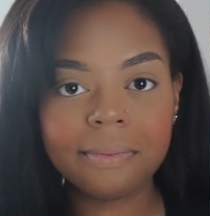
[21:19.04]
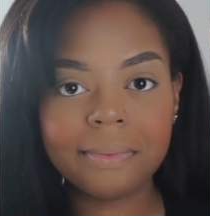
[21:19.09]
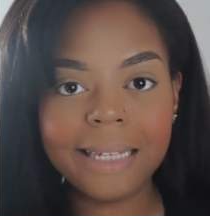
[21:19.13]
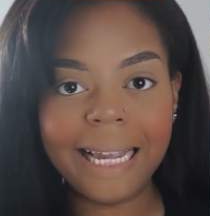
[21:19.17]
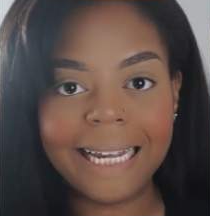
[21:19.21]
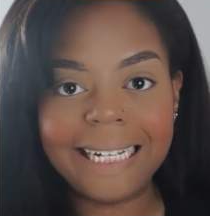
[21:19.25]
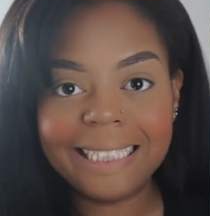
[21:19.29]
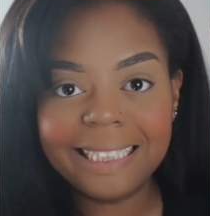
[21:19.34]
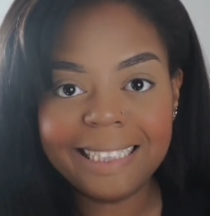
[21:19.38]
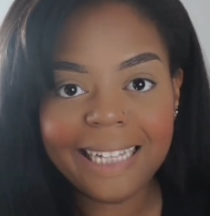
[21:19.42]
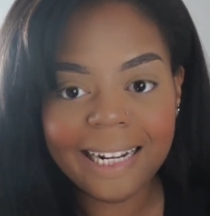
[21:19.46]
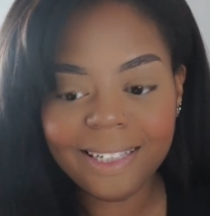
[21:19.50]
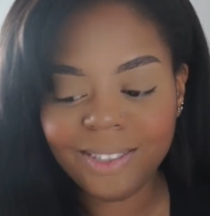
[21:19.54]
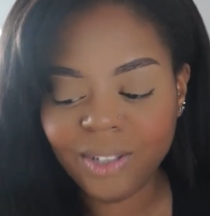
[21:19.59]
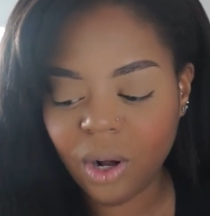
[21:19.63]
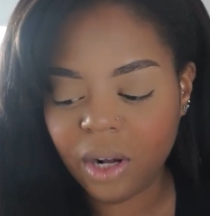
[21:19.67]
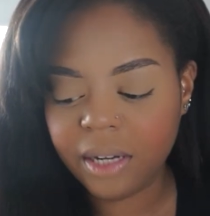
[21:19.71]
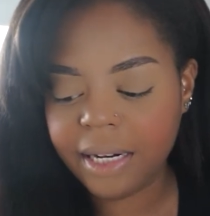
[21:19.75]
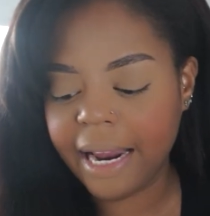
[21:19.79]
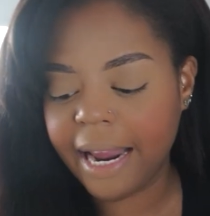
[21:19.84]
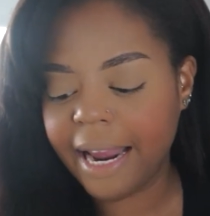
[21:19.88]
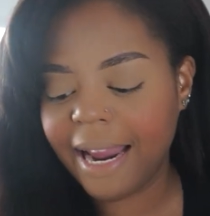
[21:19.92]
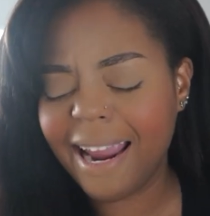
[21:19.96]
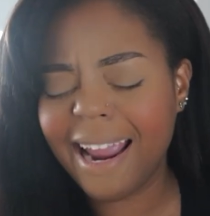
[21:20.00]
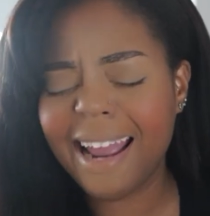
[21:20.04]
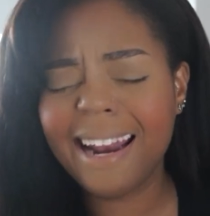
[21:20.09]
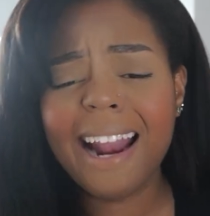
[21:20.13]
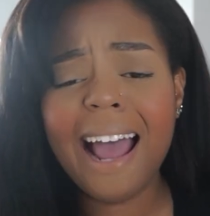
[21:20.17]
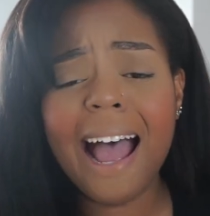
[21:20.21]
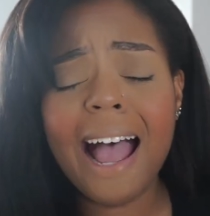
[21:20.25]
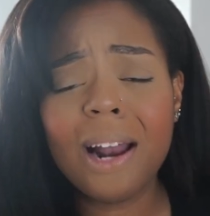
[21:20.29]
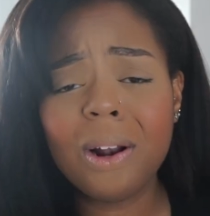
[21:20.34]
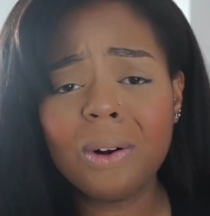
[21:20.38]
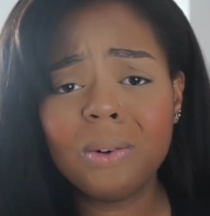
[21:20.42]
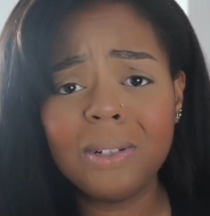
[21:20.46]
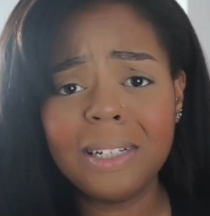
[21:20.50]
it stays all day, and
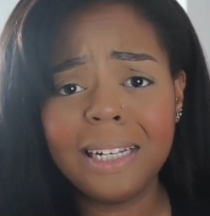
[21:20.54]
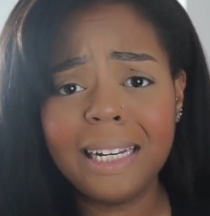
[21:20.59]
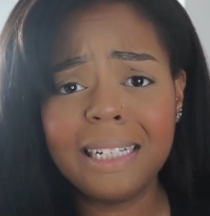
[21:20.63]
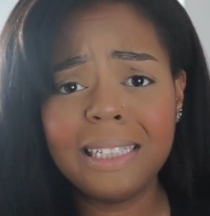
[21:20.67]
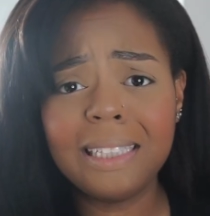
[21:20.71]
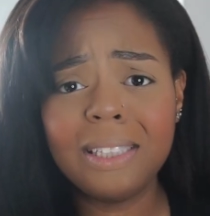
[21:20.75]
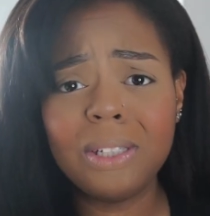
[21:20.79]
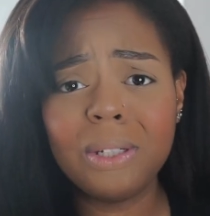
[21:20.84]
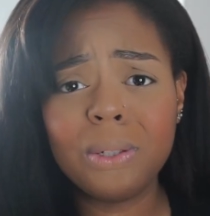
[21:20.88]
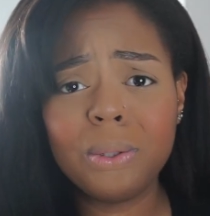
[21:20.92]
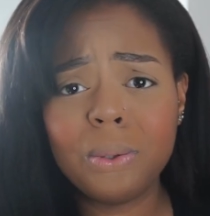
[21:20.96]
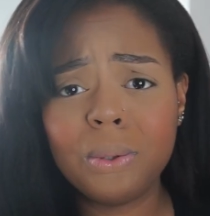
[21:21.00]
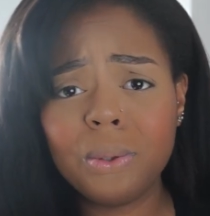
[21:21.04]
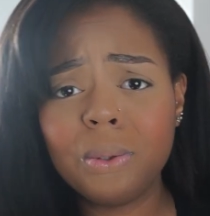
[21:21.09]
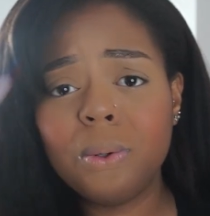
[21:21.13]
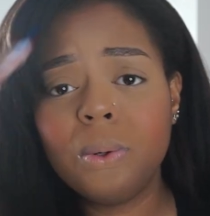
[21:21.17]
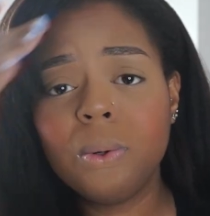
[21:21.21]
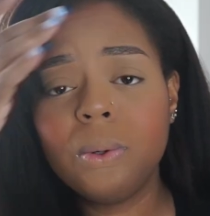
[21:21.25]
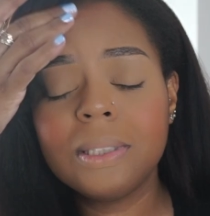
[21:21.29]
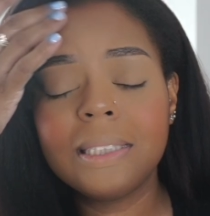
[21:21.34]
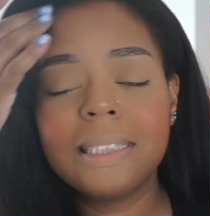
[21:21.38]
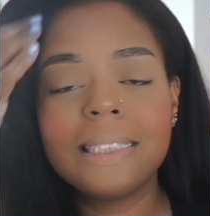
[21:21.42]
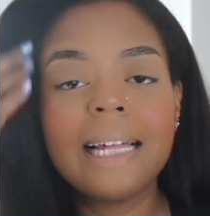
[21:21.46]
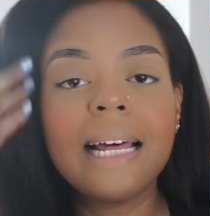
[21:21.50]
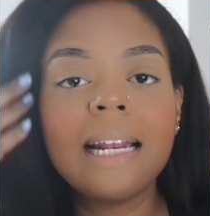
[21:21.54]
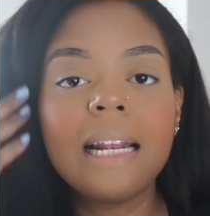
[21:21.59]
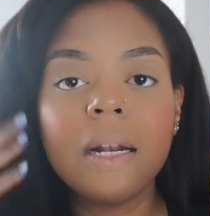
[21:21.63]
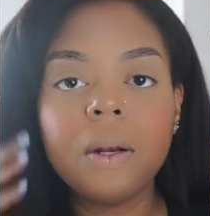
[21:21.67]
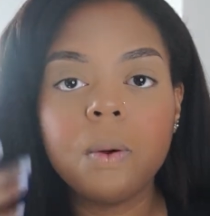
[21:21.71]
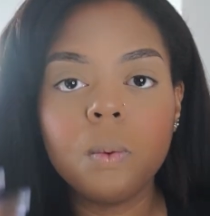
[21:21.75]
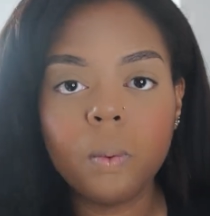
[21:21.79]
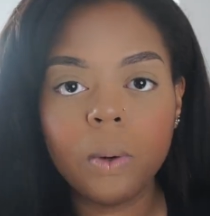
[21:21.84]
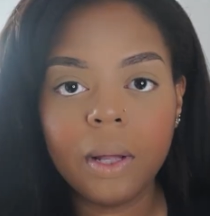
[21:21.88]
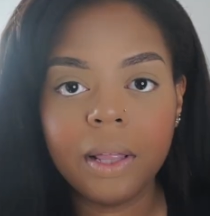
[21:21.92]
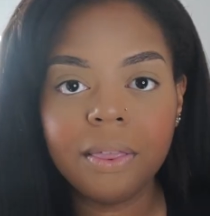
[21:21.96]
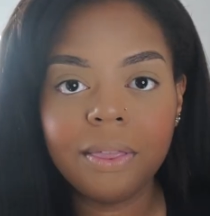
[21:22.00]
I don't need to set
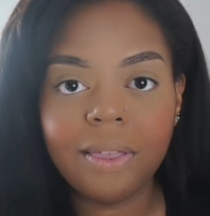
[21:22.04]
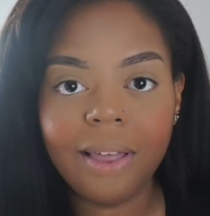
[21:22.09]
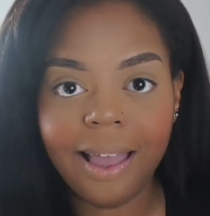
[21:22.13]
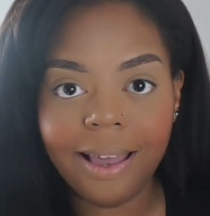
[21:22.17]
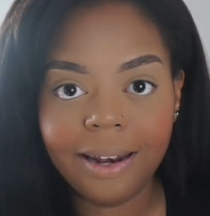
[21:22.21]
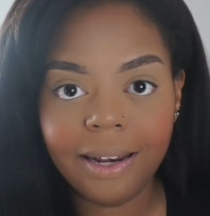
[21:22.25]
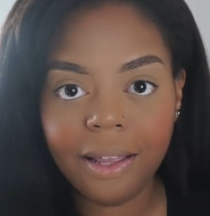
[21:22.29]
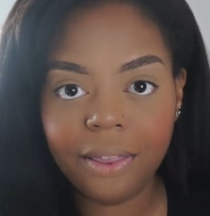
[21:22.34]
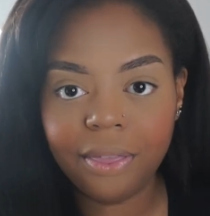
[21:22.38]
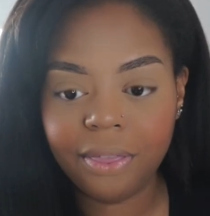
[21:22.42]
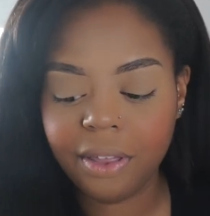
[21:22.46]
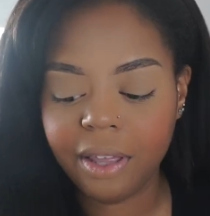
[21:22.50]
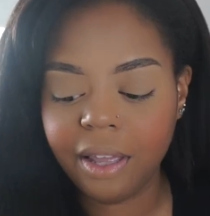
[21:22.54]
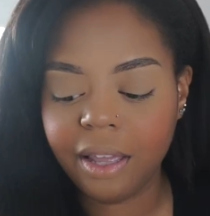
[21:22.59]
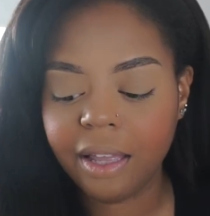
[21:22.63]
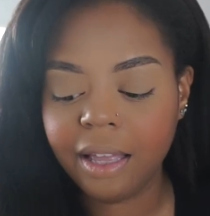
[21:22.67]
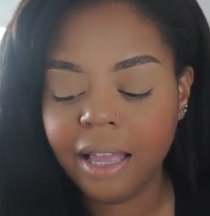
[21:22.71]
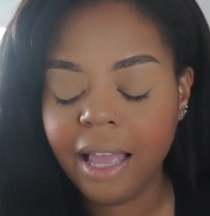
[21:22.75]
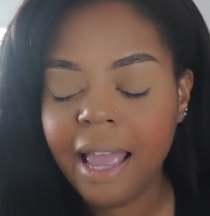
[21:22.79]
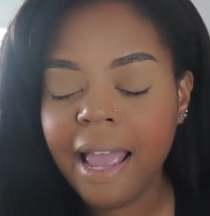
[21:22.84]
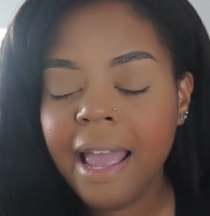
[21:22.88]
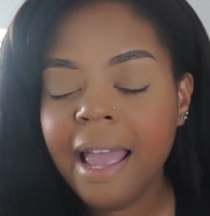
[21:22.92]
it with anything.